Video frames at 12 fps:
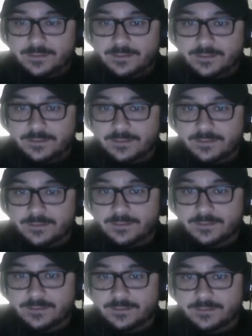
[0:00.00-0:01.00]

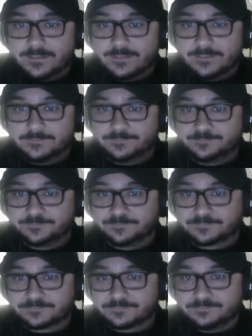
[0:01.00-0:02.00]

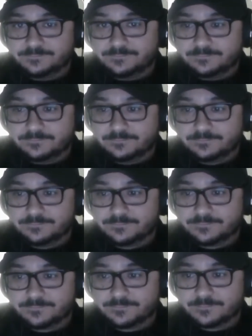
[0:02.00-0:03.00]

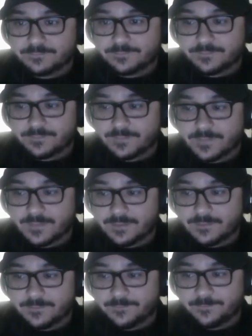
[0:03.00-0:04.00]

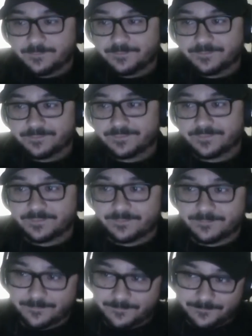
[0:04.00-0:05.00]

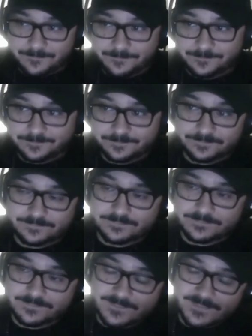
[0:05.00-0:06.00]

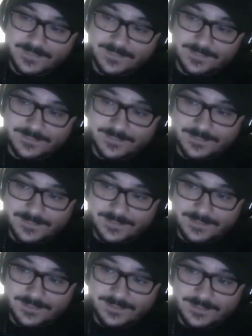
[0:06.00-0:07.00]

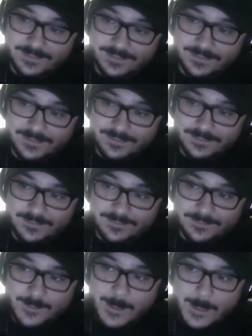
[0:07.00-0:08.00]
(not speaking)